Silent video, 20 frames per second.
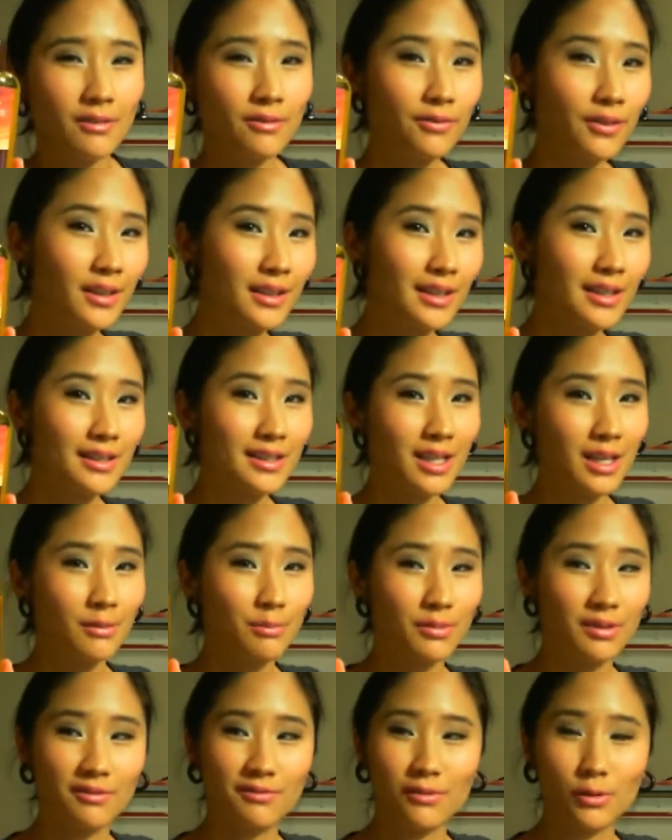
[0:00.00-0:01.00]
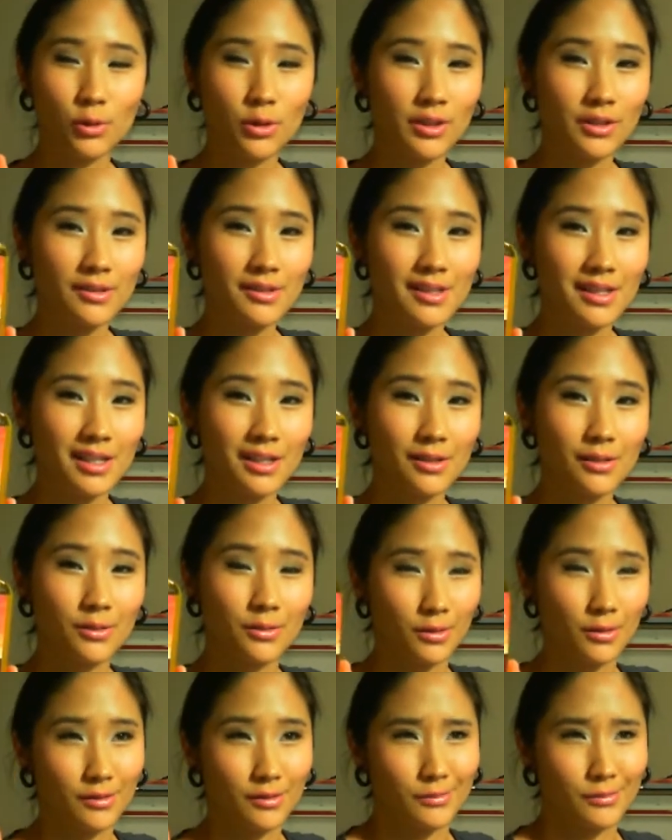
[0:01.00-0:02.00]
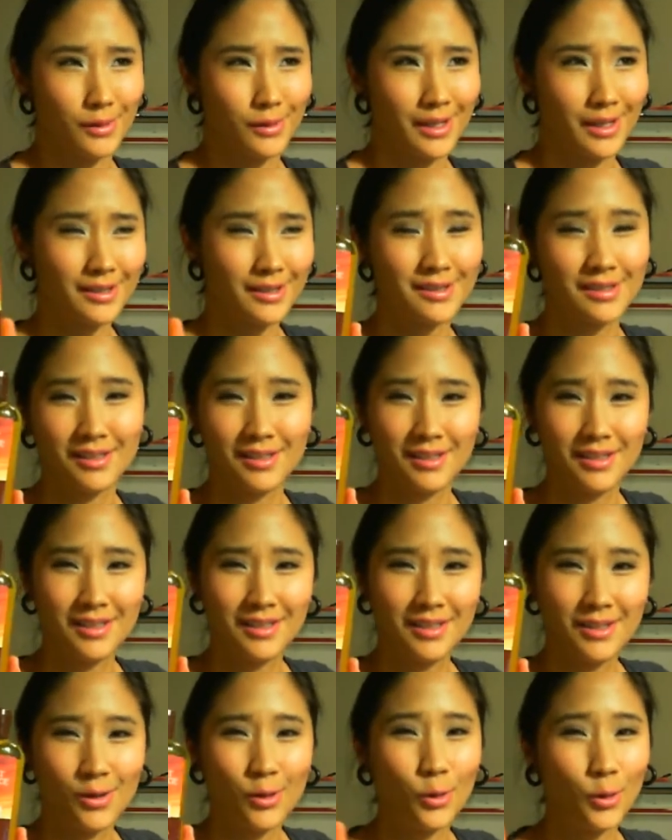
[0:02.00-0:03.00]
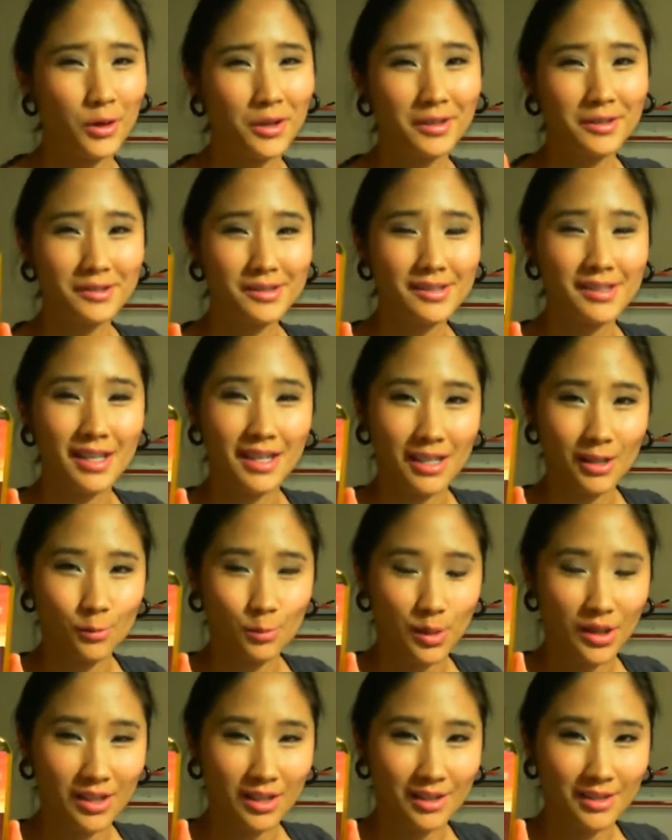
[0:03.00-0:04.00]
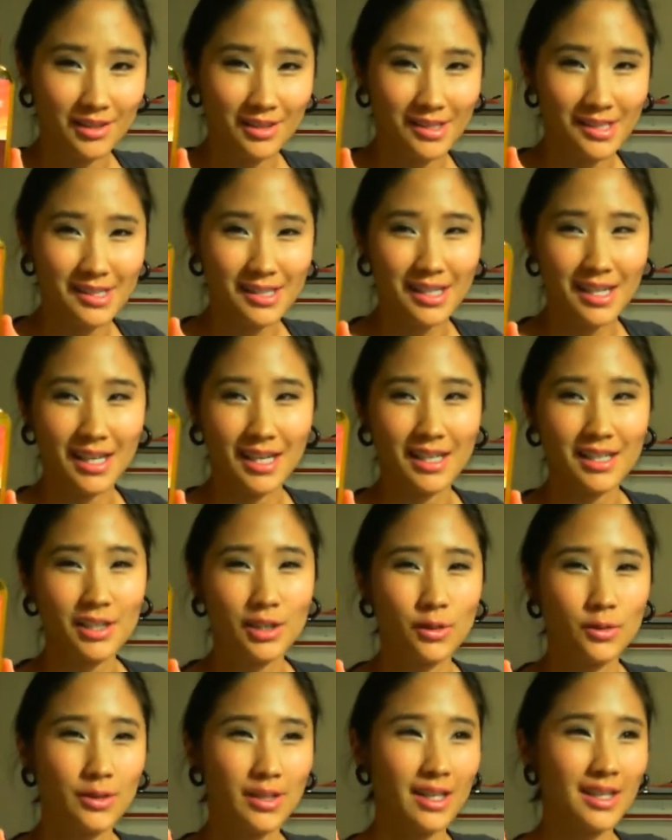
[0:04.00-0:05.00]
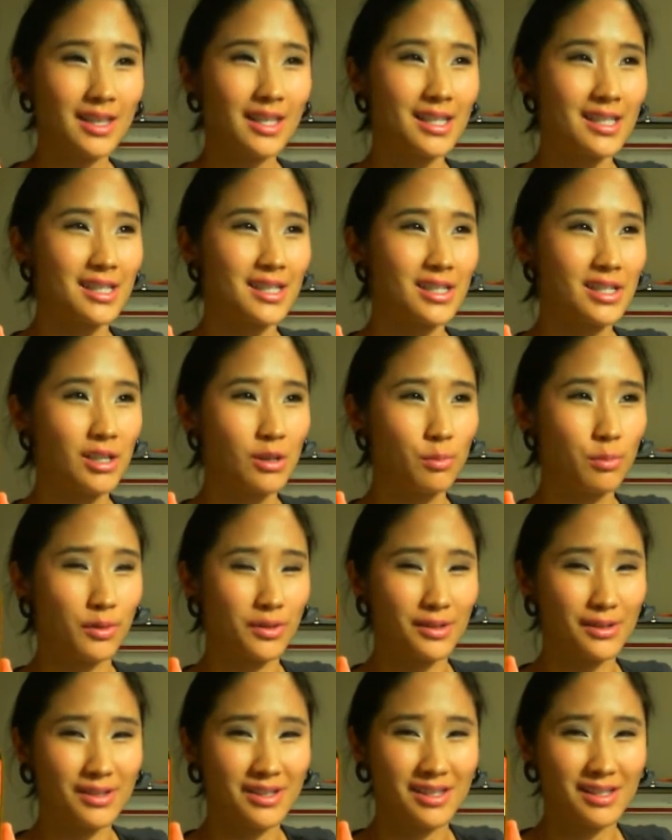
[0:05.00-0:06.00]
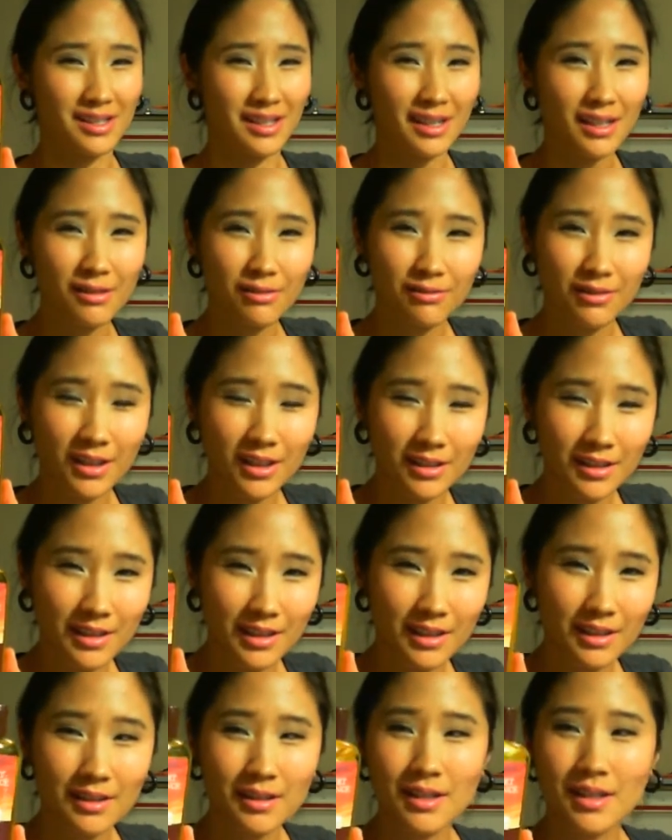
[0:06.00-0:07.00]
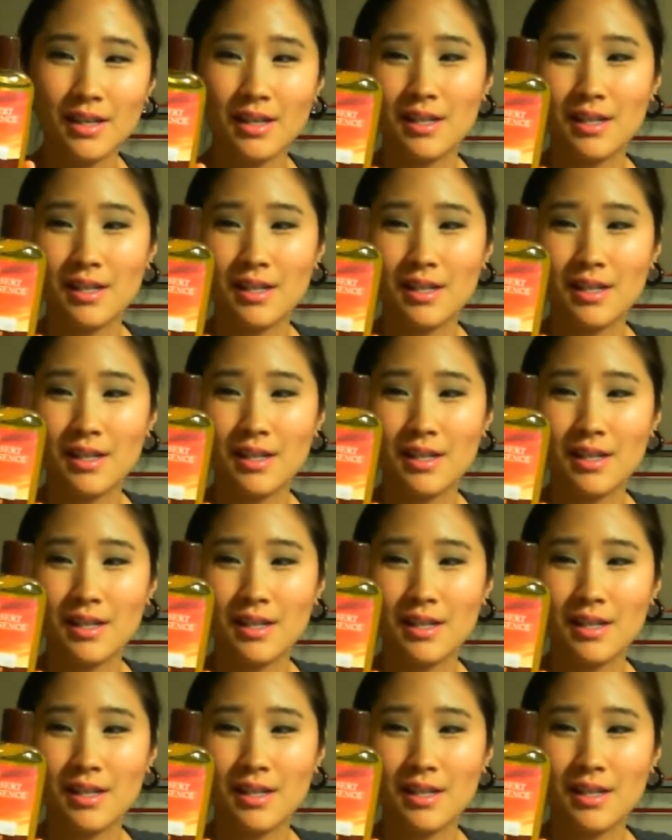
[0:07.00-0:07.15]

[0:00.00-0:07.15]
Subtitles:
feeling type of oils or wax oils that you put on your skin. You don't get that super slick feeling.